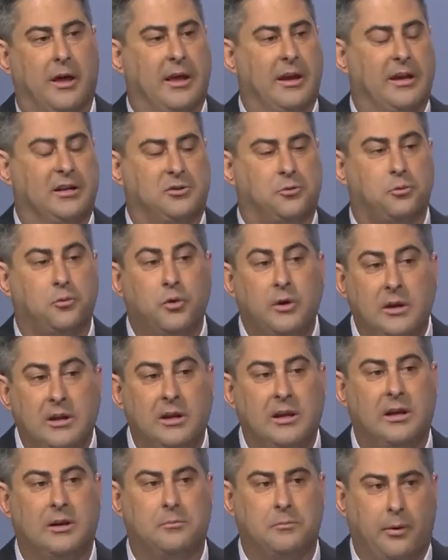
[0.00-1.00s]
and it's
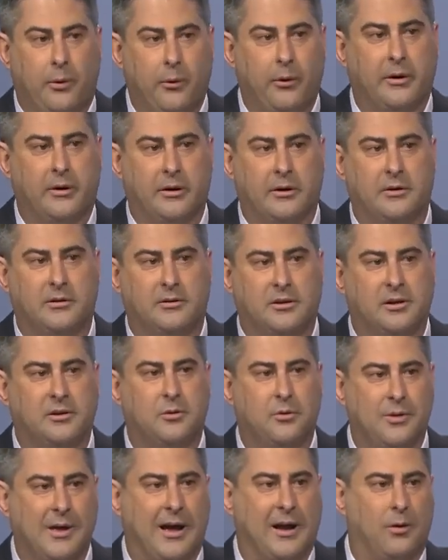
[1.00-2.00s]
really important to
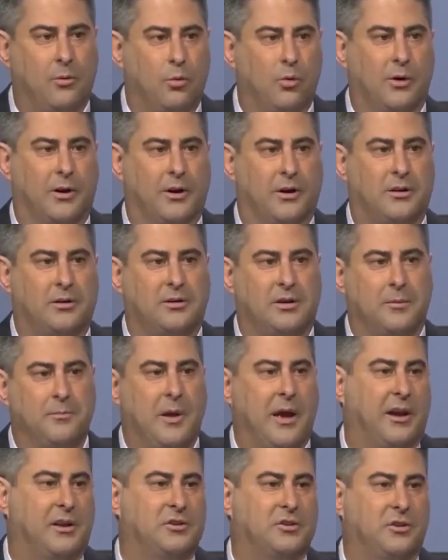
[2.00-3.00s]
do that work to
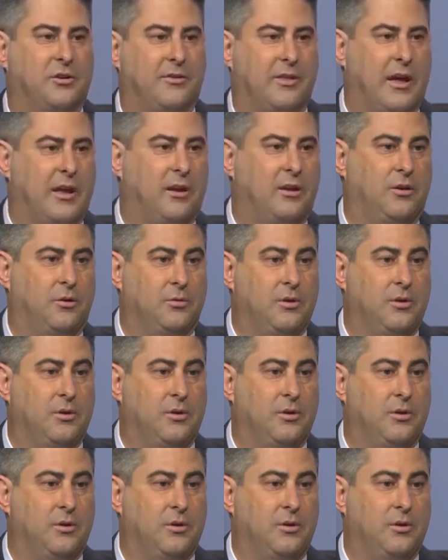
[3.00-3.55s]
make sure that